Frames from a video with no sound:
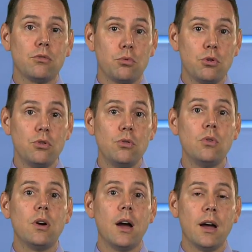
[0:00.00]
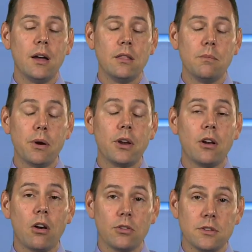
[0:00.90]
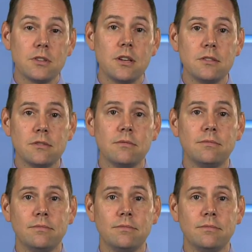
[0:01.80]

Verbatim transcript: through uh, the periodontal disease.